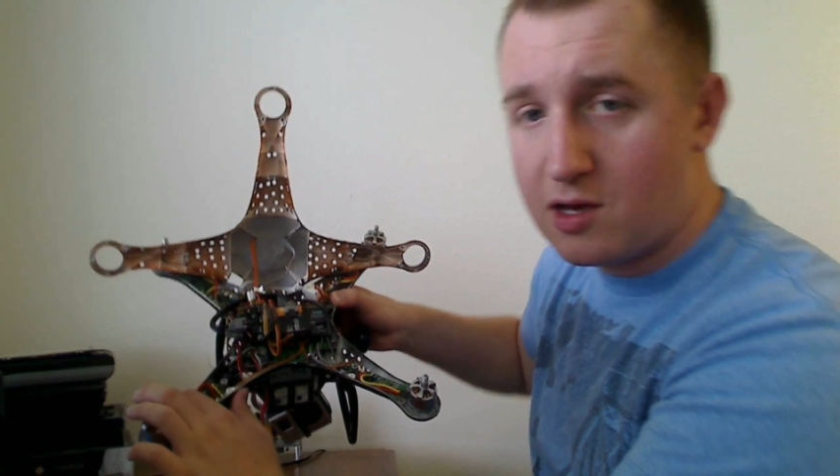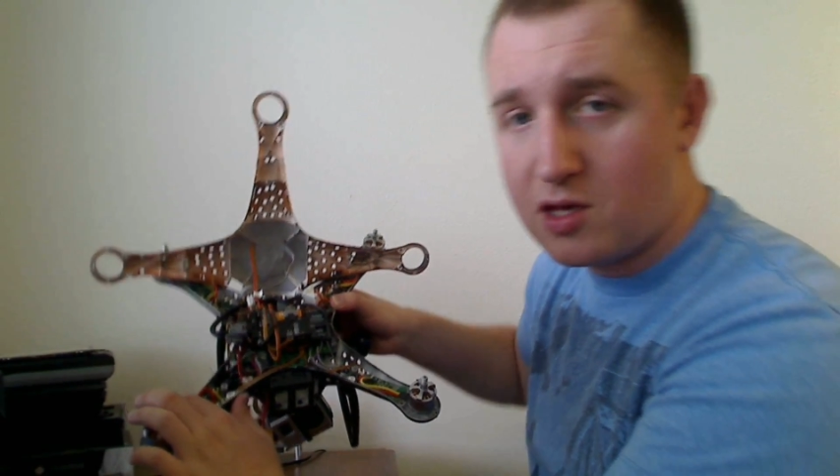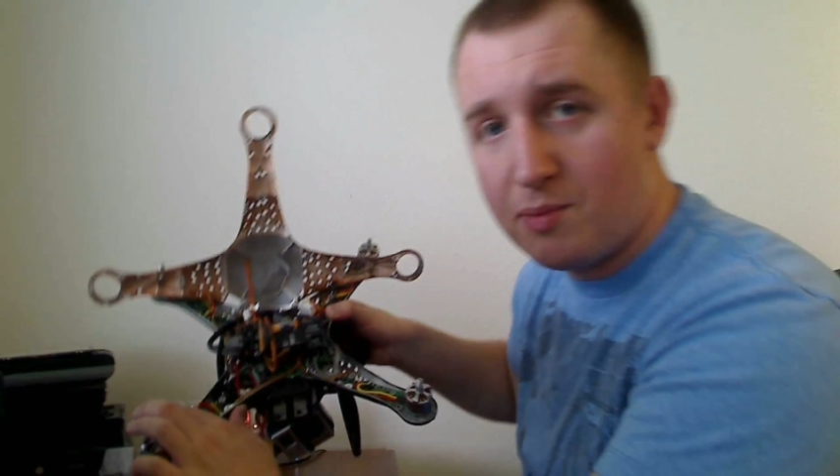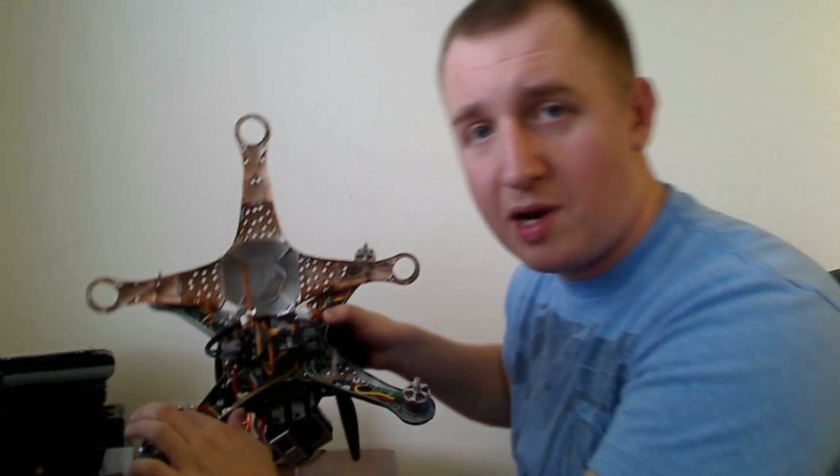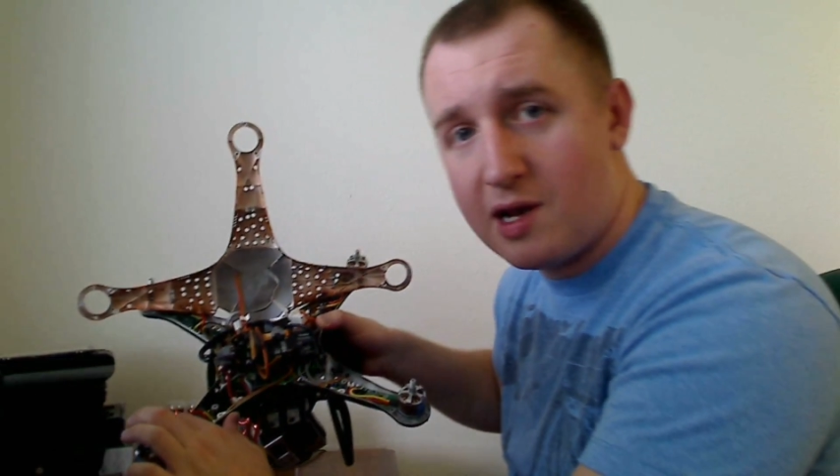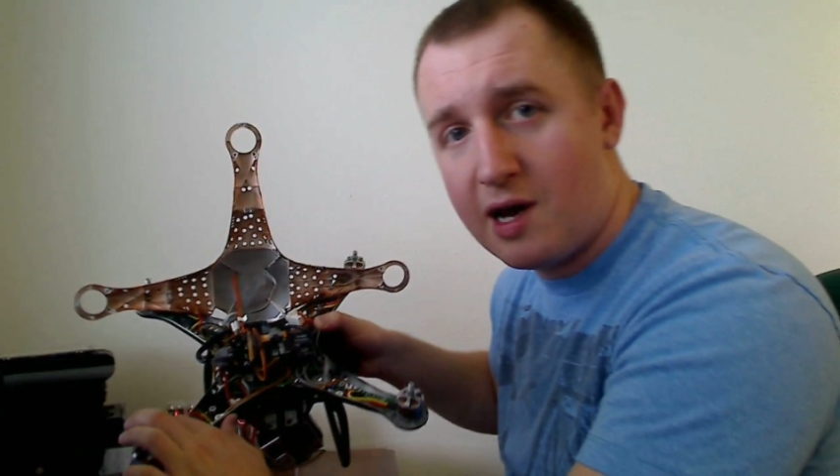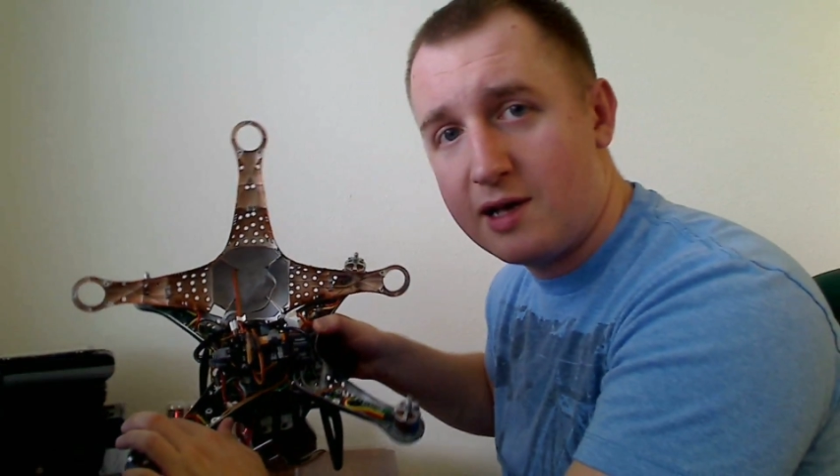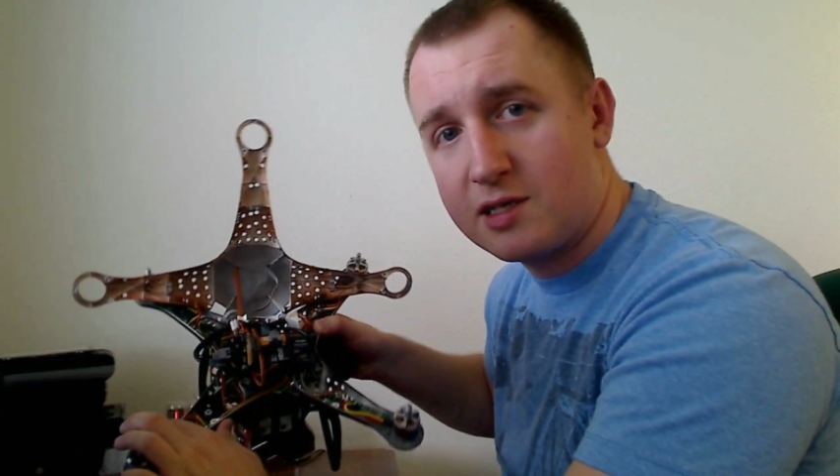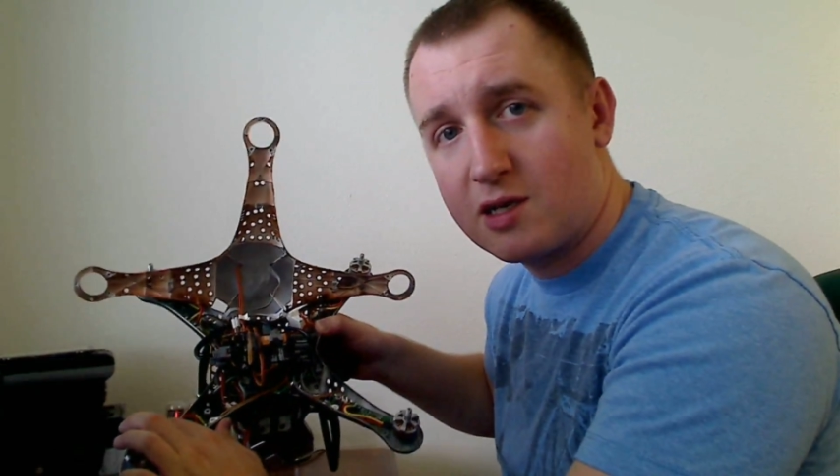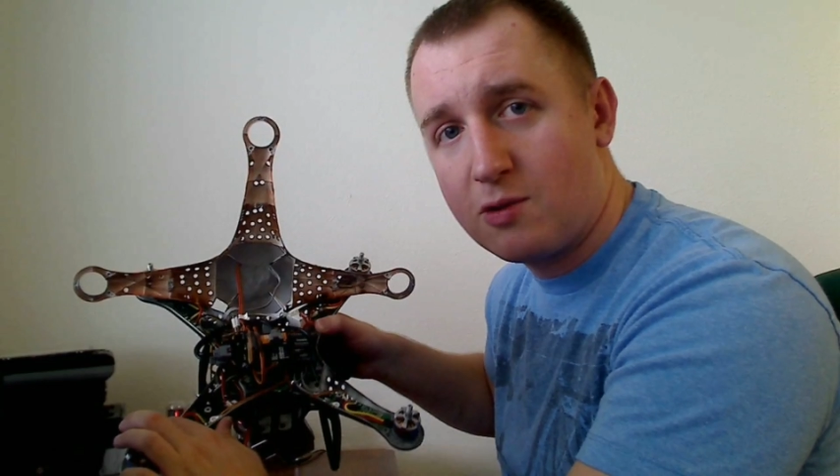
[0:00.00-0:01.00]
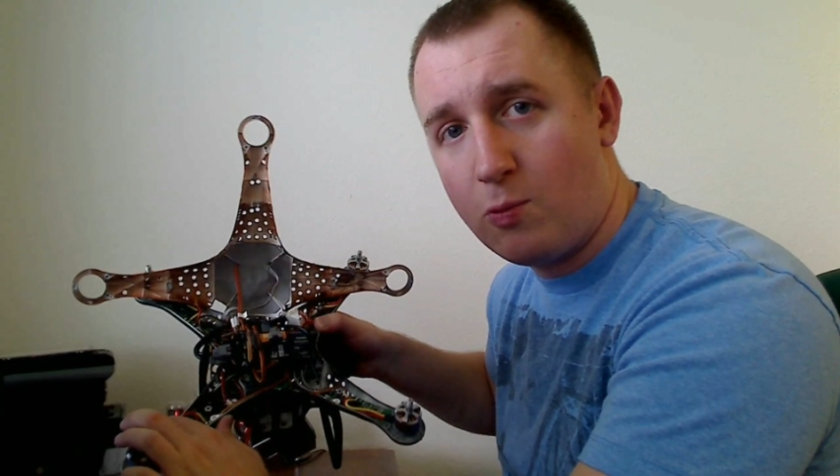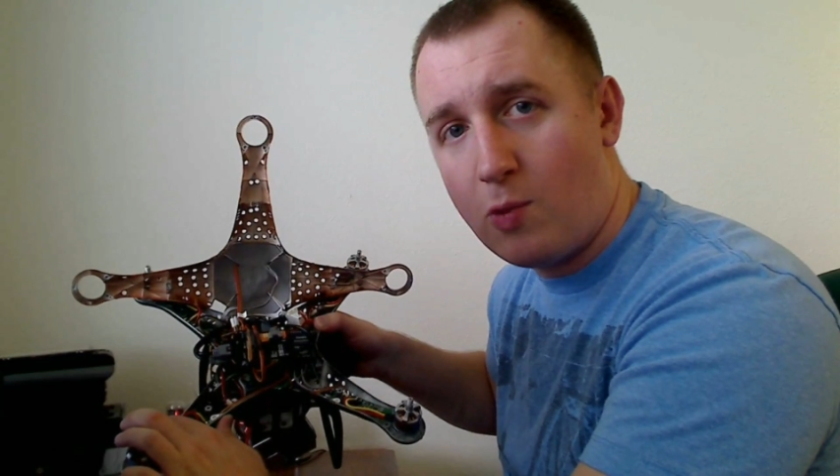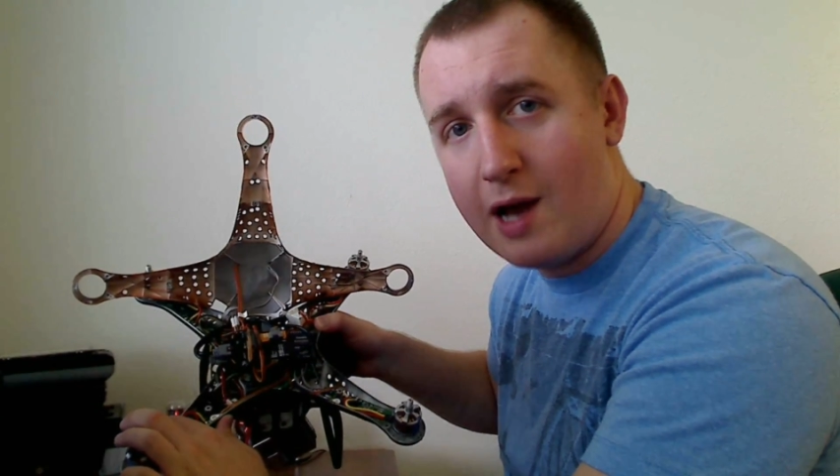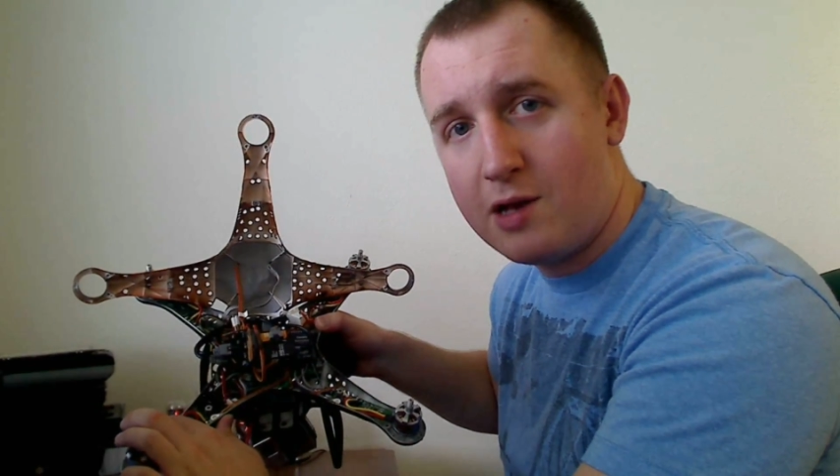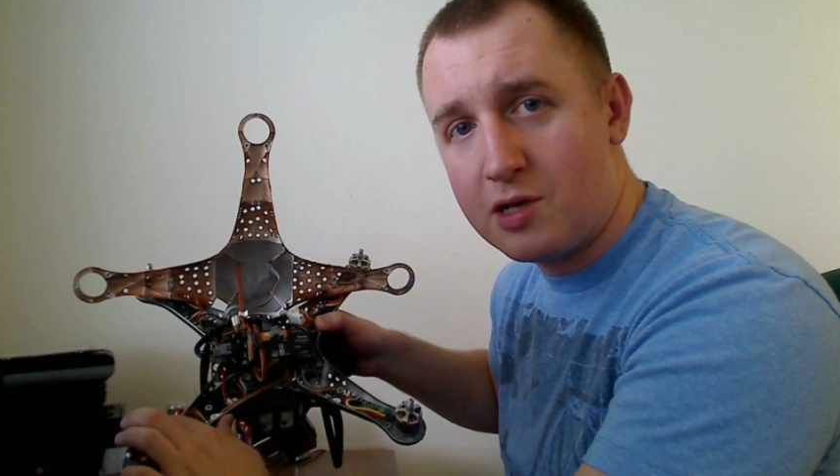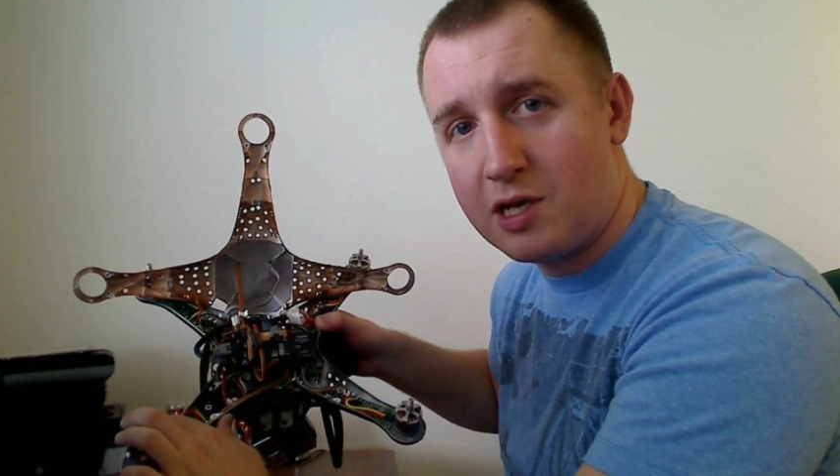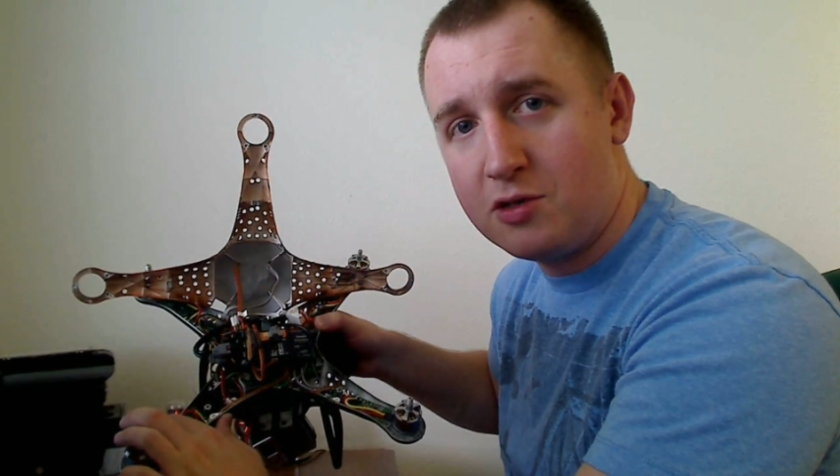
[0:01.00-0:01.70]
You might ask, why don't I